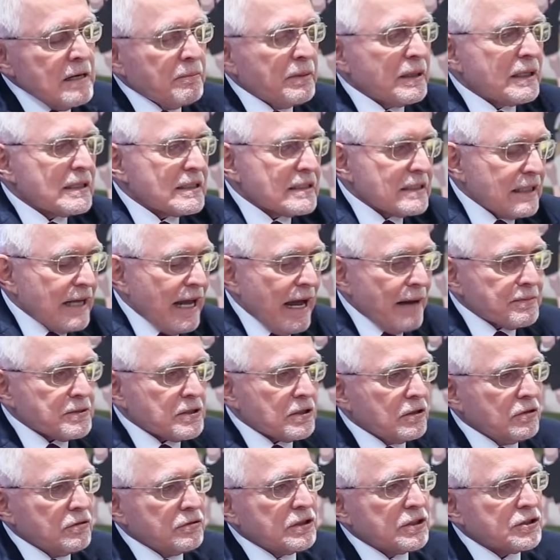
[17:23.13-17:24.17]
But it's an
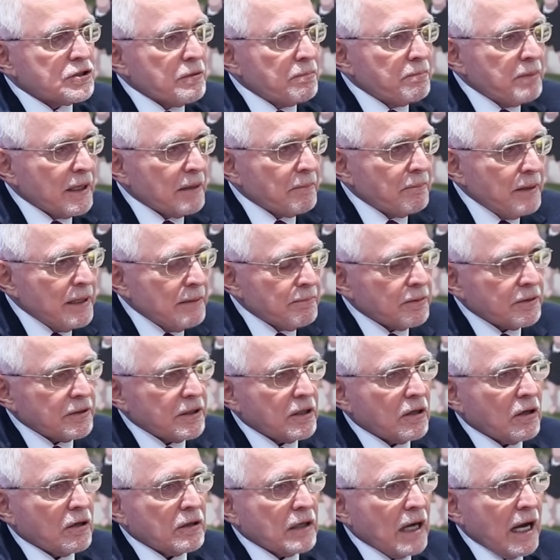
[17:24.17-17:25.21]
absolute that you pick people
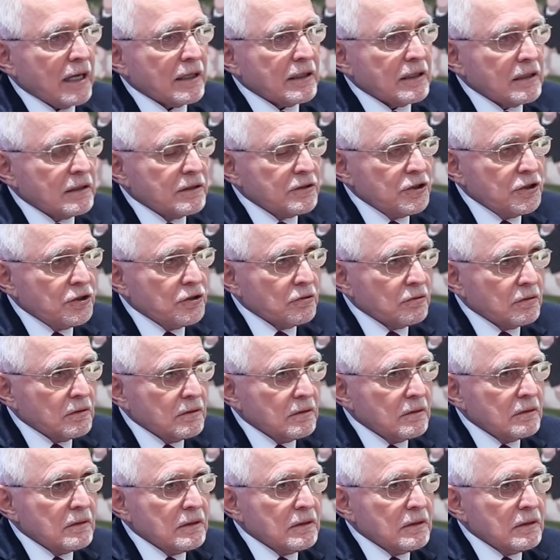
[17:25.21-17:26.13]
that are not you.